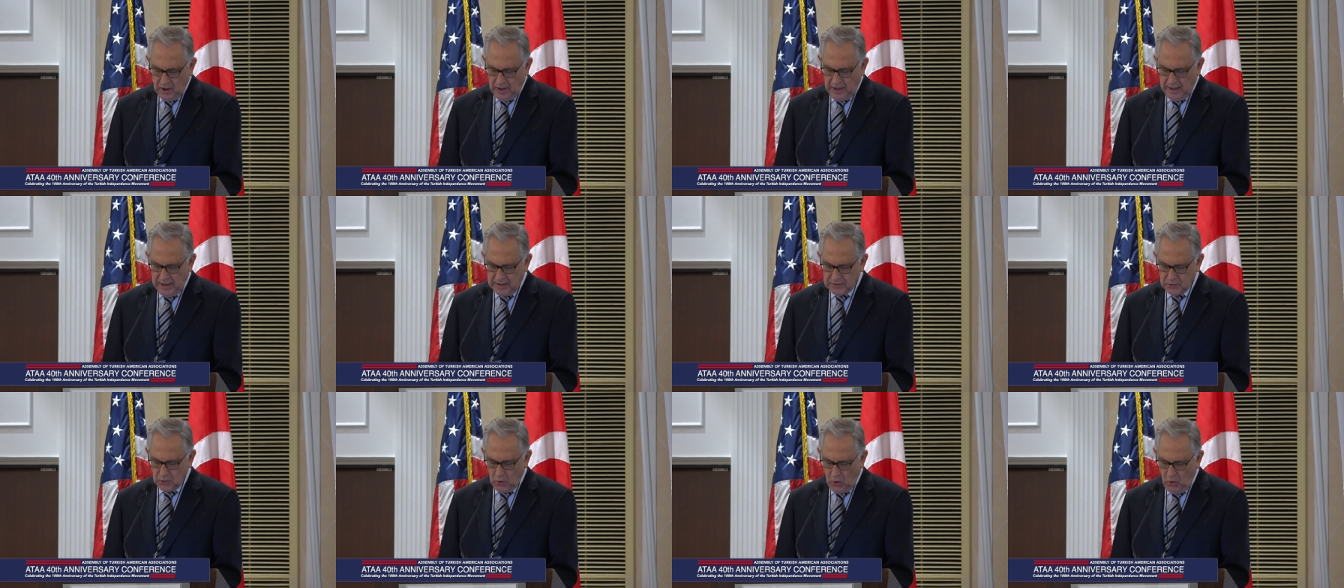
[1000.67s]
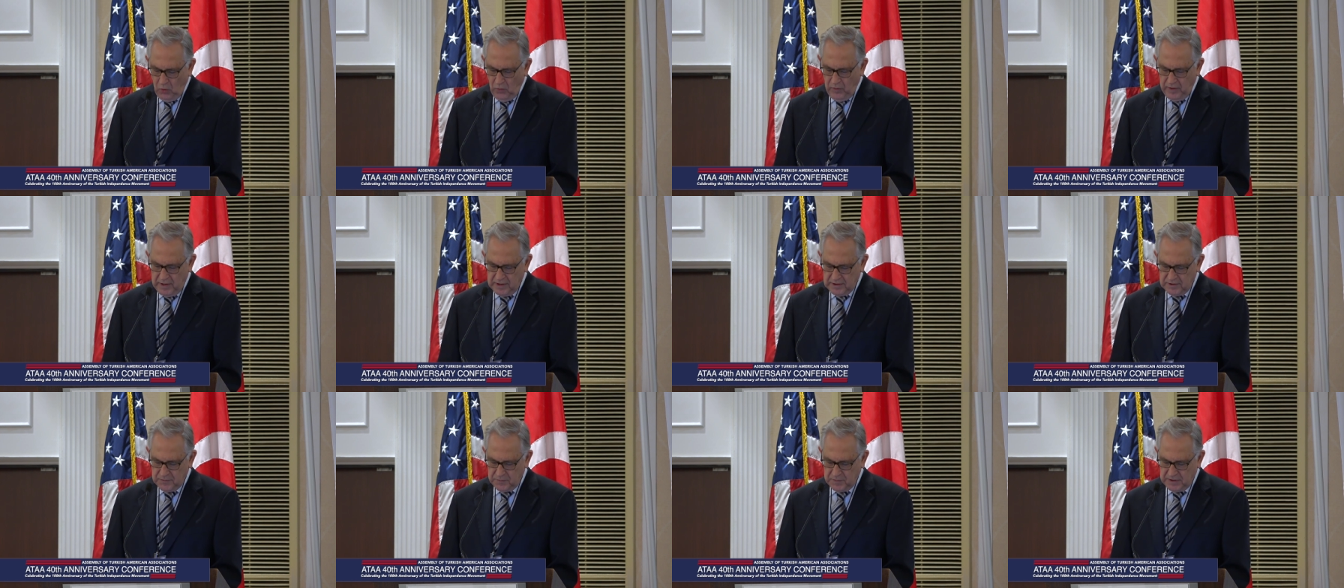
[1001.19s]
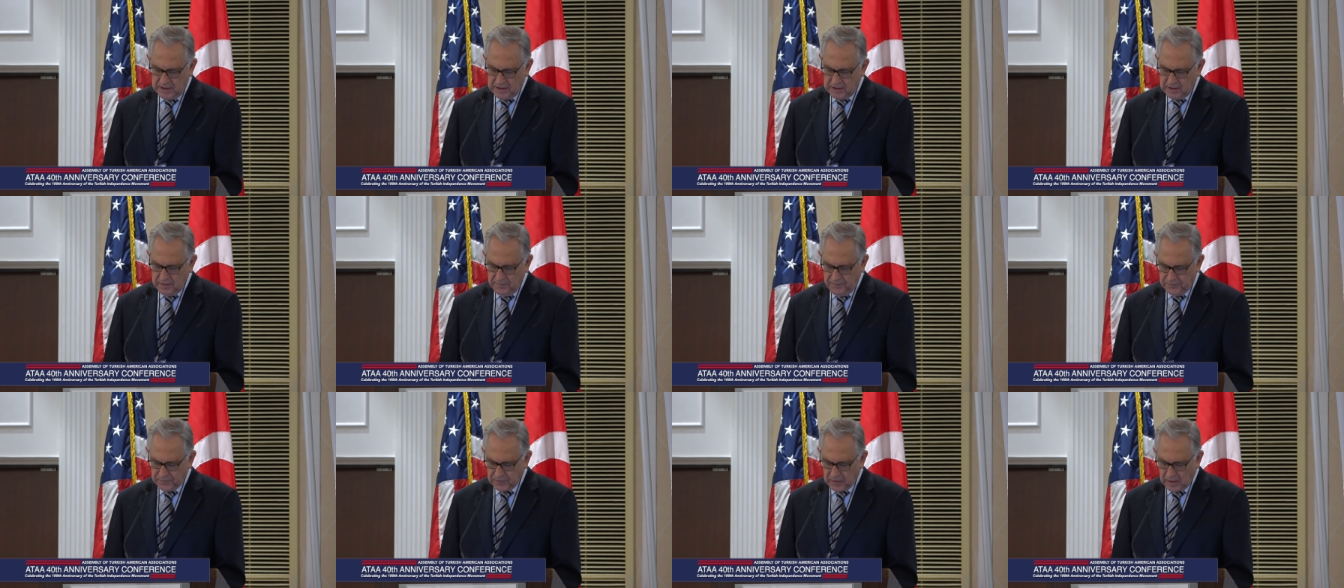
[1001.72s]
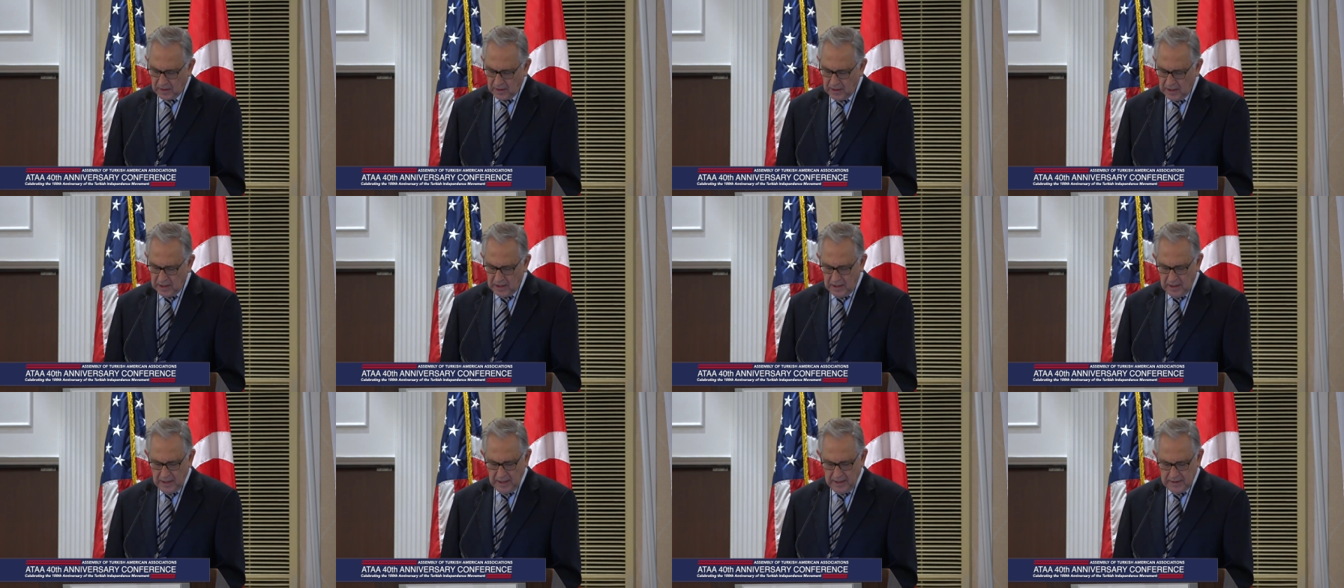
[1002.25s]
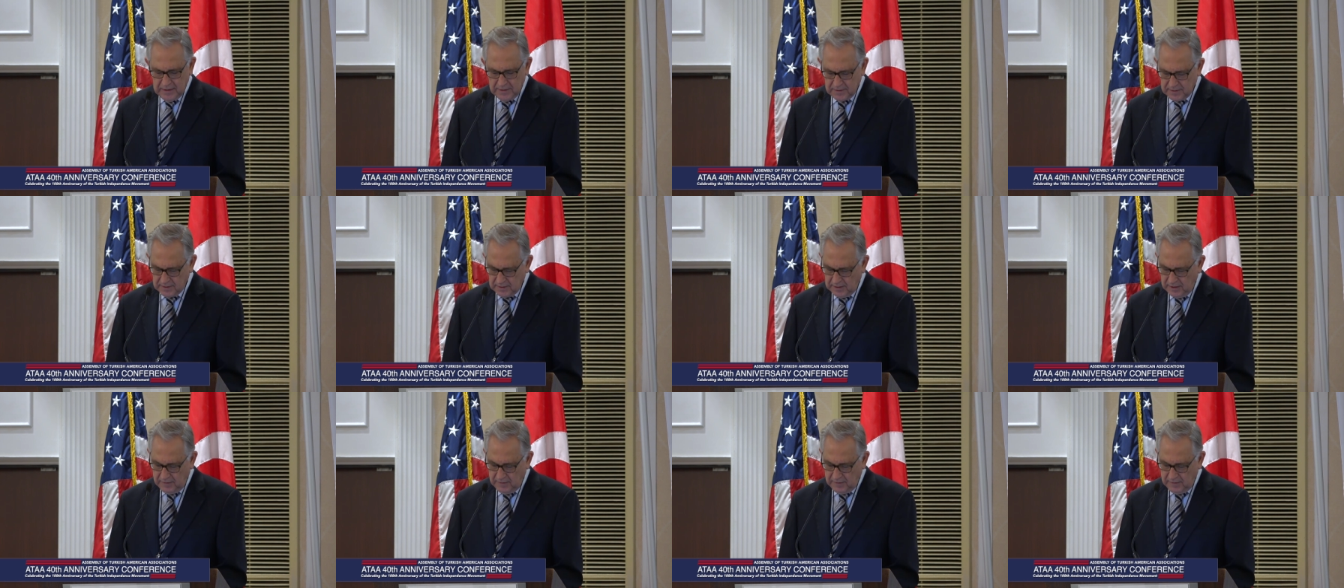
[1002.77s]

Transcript: has always been and, has,